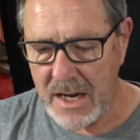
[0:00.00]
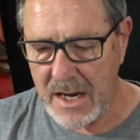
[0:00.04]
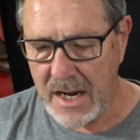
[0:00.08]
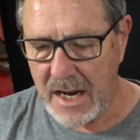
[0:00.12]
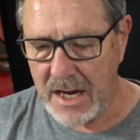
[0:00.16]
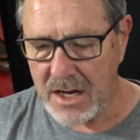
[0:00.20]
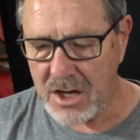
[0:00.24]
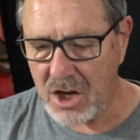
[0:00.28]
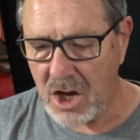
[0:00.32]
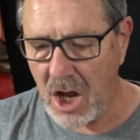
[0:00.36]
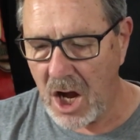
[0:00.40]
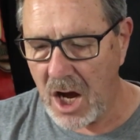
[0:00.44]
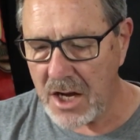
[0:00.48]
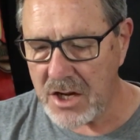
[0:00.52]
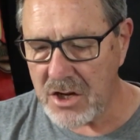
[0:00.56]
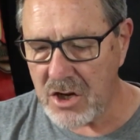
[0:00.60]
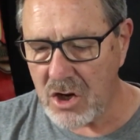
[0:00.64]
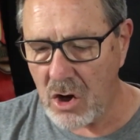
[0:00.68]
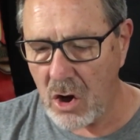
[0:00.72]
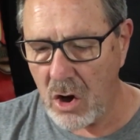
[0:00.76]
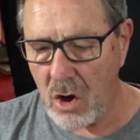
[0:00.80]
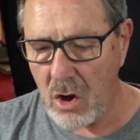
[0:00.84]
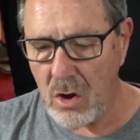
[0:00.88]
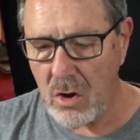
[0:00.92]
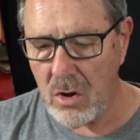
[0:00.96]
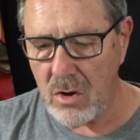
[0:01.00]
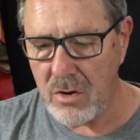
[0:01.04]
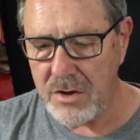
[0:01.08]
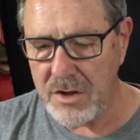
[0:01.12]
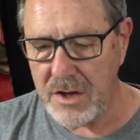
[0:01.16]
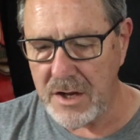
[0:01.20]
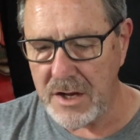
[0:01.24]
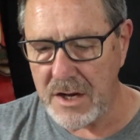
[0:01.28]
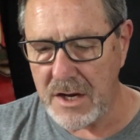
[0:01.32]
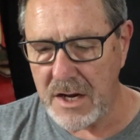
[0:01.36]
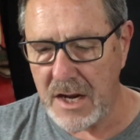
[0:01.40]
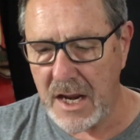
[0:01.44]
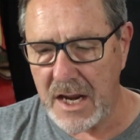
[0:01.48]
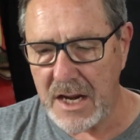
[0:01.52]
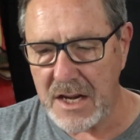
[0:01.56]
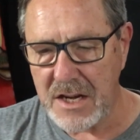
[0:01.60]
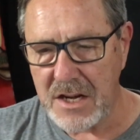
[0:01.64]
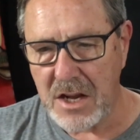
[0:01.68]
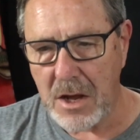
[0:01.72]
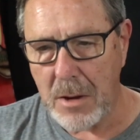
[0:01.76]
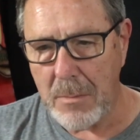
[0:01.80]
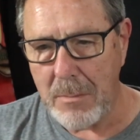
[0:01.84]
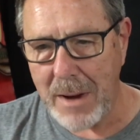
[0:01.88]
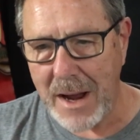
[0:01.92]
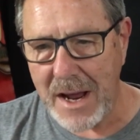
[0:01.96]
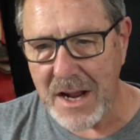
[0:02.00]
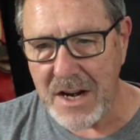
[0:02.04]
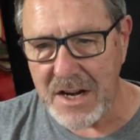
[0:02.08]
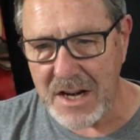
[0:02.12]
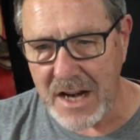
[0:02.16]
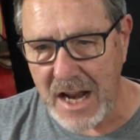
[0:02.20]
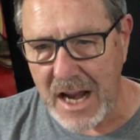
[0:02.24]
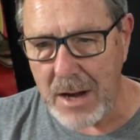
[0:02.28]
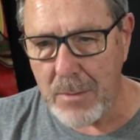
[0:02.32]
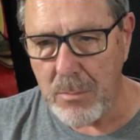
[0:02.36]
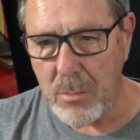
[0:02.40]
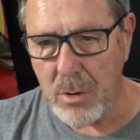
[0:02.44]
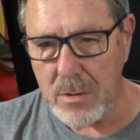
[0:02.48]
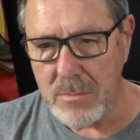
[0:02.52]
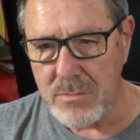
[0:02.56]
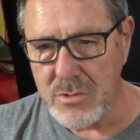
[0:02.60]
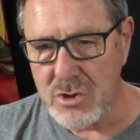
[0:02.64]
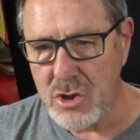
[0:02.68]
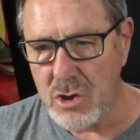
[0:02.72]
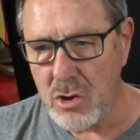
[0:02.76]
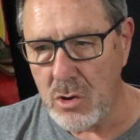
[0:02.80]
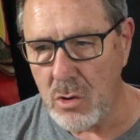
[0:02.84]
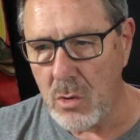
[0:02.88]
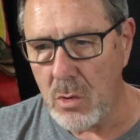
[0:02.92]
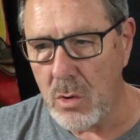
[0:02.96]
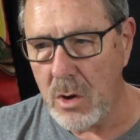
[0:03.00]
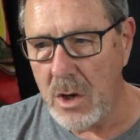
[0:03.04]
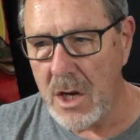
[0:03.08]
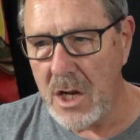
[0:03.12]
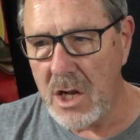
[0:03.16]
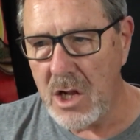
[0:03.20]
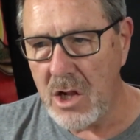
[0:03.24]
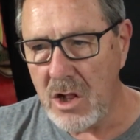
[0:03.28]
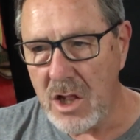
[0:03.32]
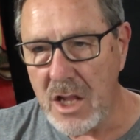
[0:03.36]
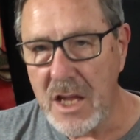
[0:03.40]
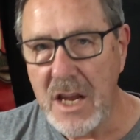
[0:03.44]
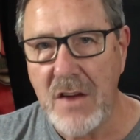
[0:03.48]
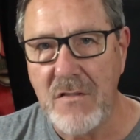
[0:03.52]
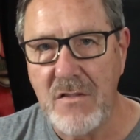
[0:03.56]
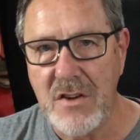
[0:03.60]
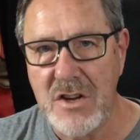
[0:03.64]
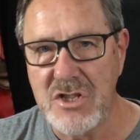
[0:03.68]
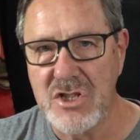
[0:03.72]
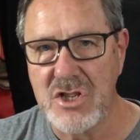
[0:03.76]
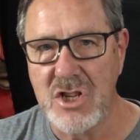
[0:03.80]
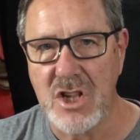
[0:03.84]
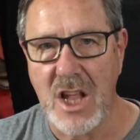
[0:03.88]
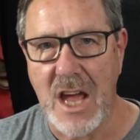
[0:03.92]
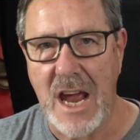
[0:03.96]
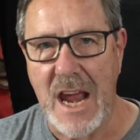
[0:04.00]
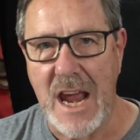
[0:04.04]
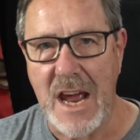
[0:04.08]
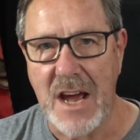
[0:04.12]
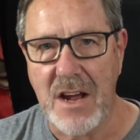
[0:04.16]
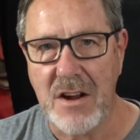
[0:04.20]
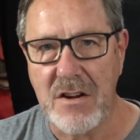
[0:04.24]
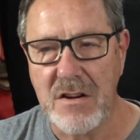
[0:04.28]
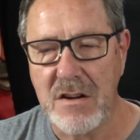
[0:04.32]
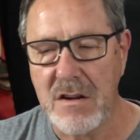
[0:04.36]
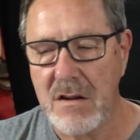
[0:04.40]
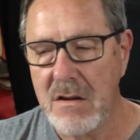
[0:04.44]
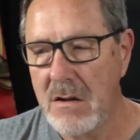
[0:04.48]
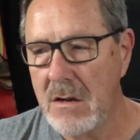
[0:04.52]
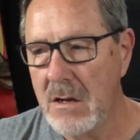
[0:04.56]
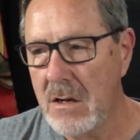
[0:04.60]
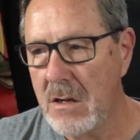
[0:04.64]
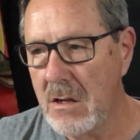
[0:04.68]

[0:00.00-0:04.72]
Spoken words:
And God called and commanded Abram to leave his land,